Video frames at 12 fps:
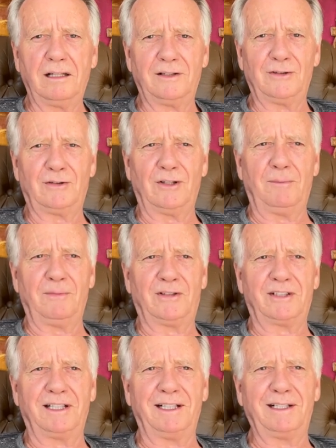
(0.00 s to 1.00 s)
So I'm
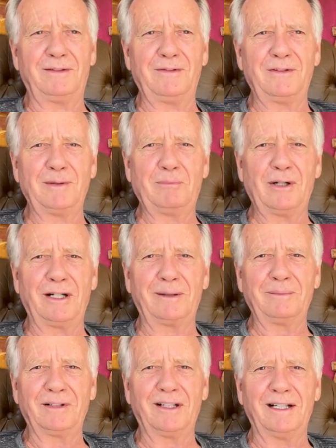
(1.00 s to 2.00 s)
just going to give you the
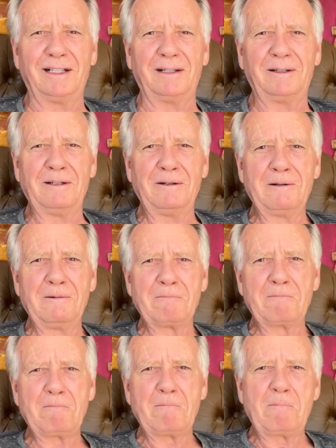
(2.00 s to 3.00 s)
bottom line.
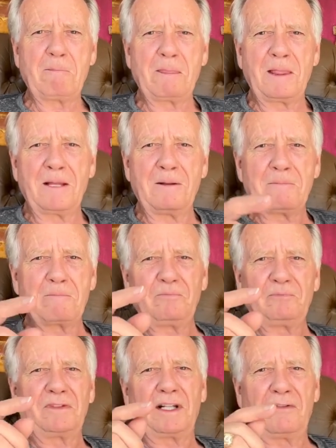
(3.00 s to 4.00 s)

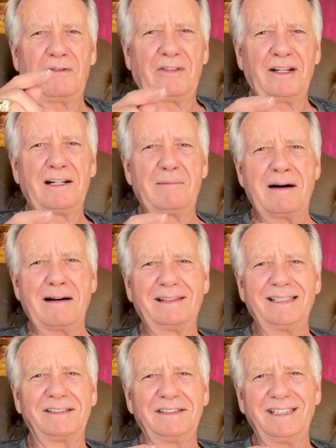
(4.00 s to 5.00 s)
Think
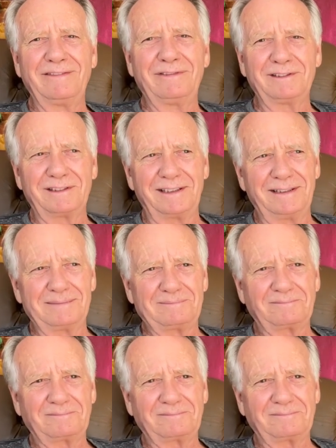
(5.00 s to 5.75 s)
about this differently.